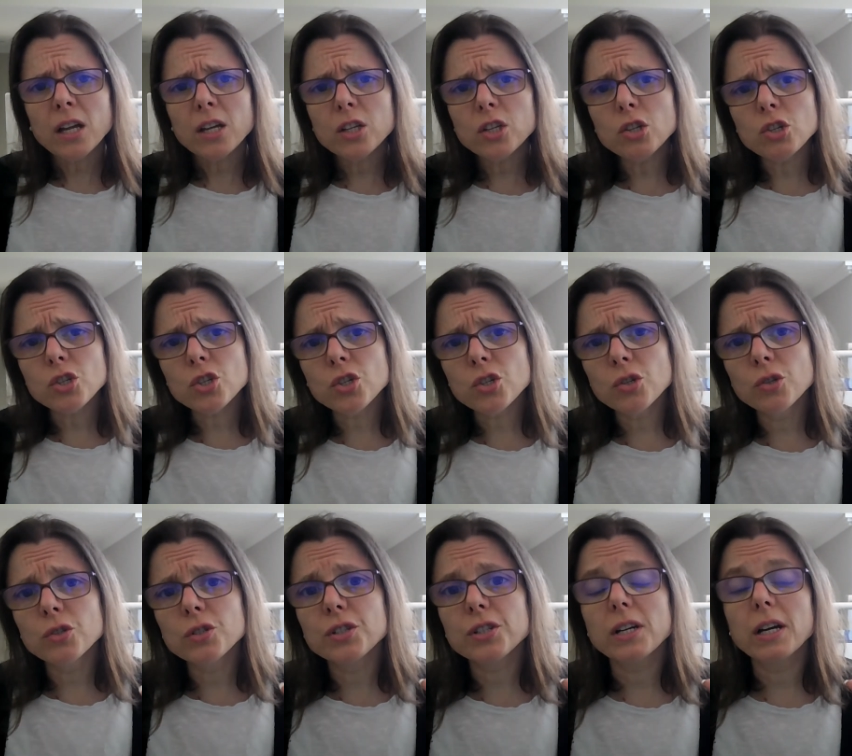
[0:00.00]
you
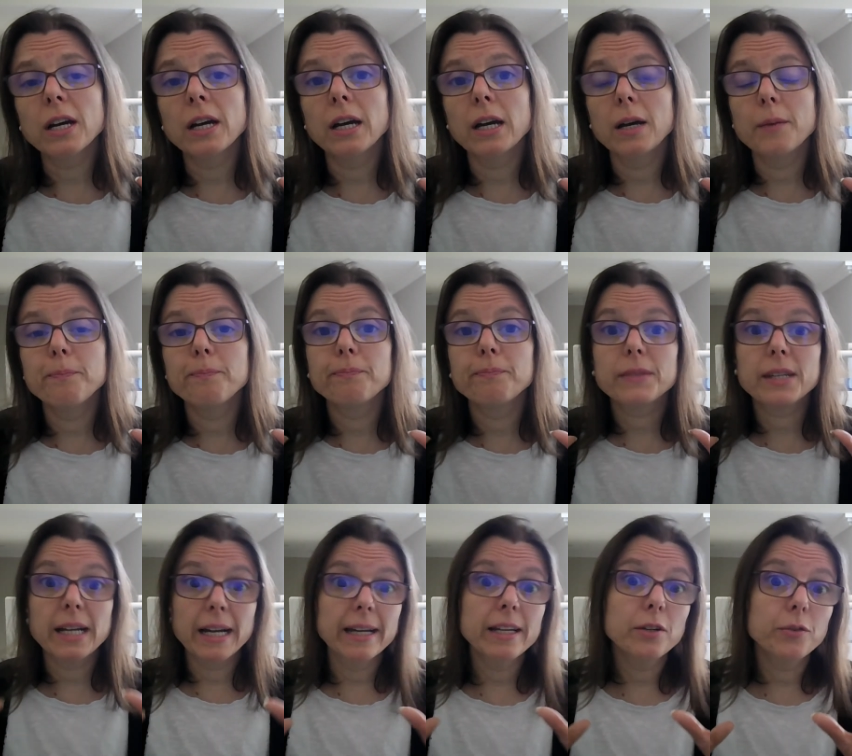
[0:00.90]
should
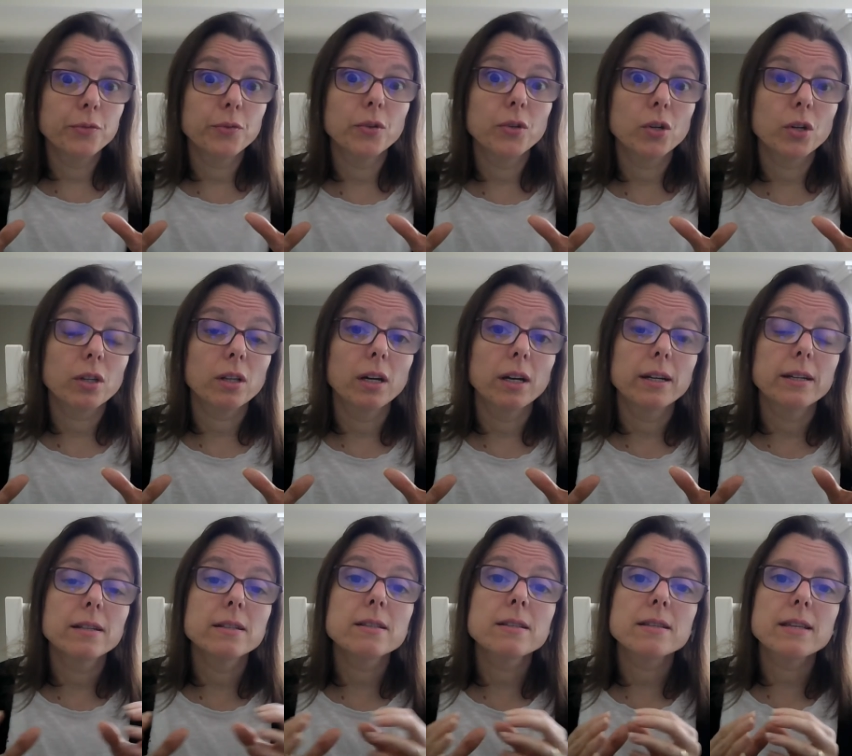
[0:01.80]
cater for your
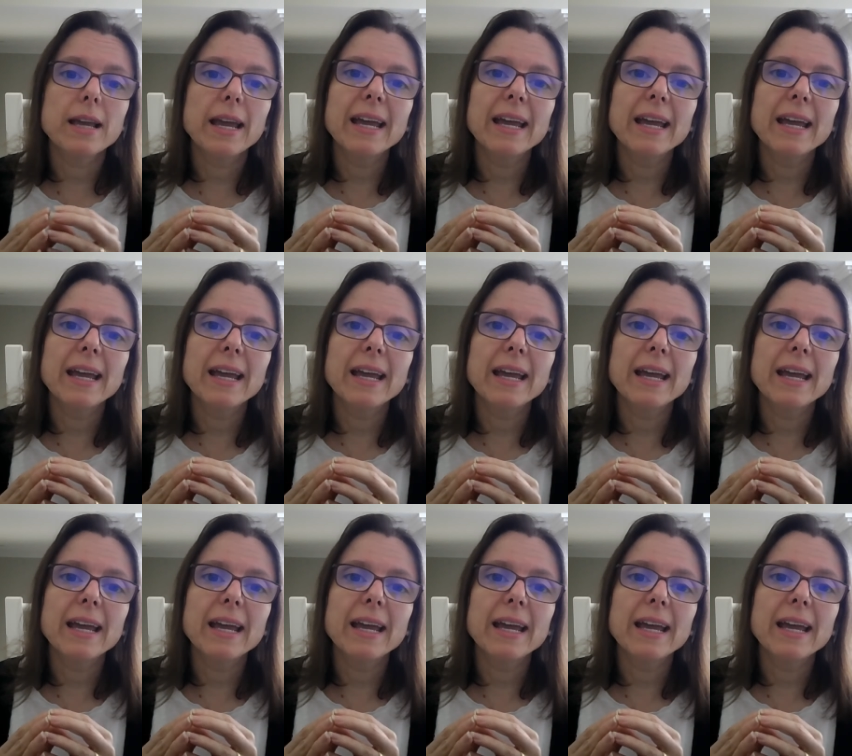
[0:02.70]
clients